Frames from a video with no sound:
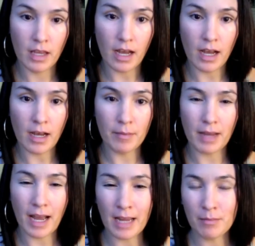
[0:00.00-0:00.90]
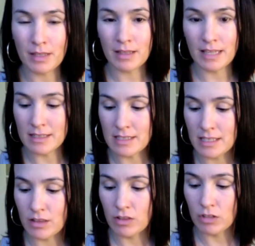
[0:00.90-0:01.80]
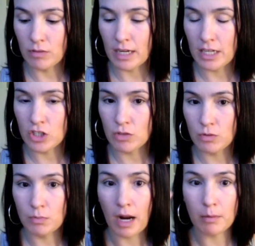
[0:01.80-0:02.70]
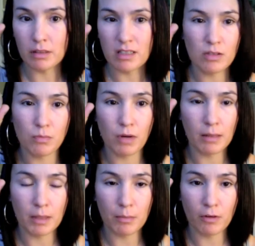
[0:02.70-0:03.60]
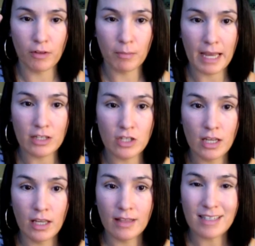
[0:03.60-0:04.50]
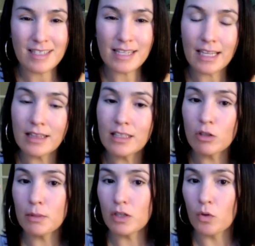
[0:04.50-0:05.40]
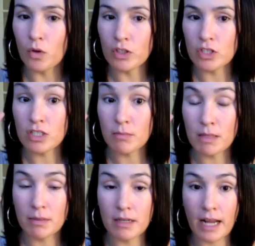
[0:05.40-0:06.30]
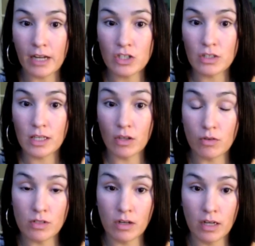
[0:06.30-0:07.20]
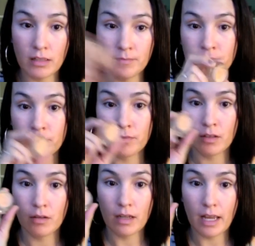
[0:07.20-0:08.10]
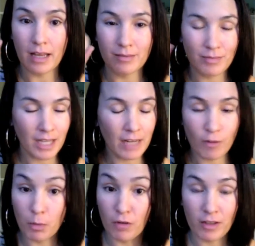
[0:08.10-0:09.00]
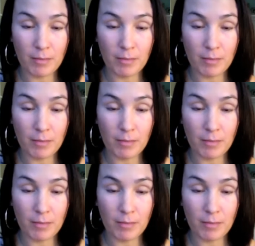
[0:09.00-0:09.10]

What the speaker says: I'm in the NC30 range. This would probably be a perfect match. This is like a little bit orange to me, but it actually goes on kind of a perfect